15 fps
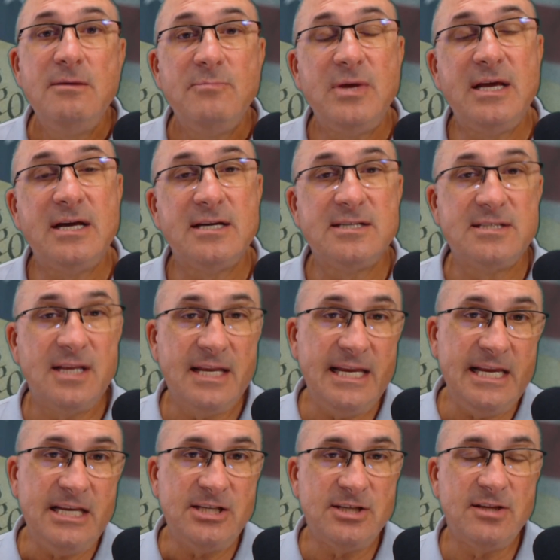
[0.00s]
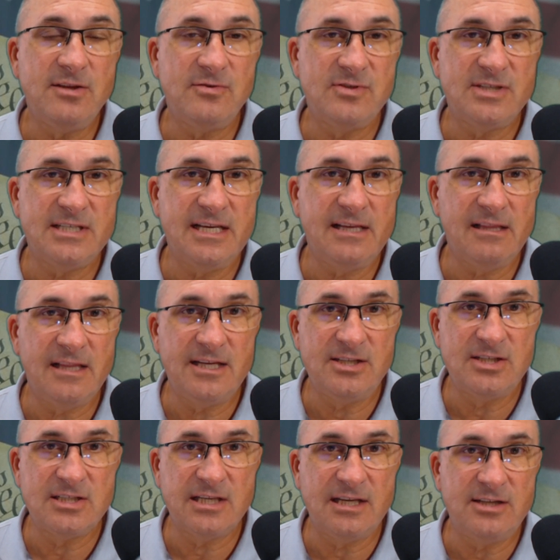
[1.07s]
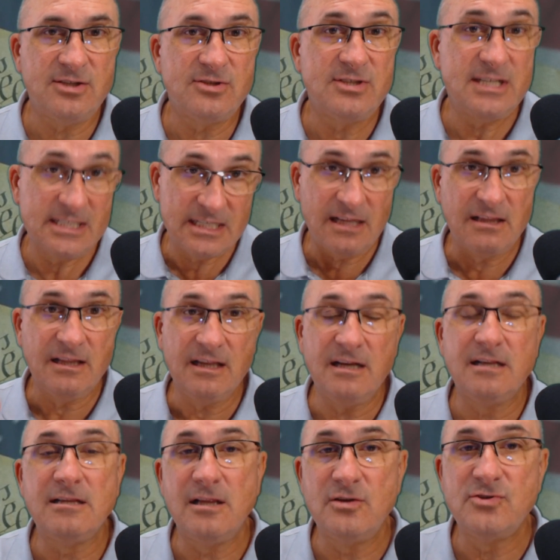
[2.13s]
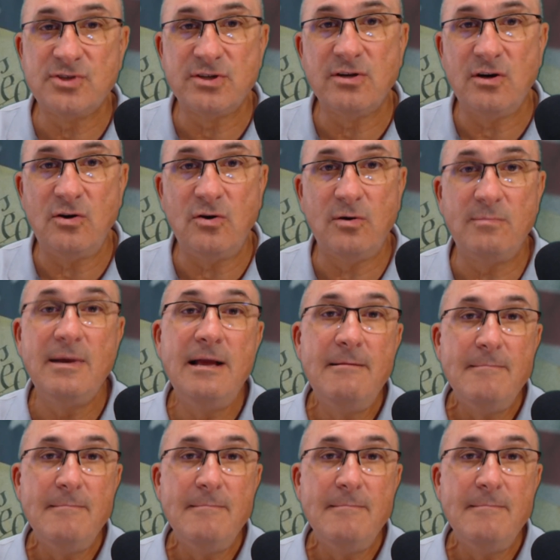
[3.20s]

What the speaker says: because each of those state legislatures is a little closer to home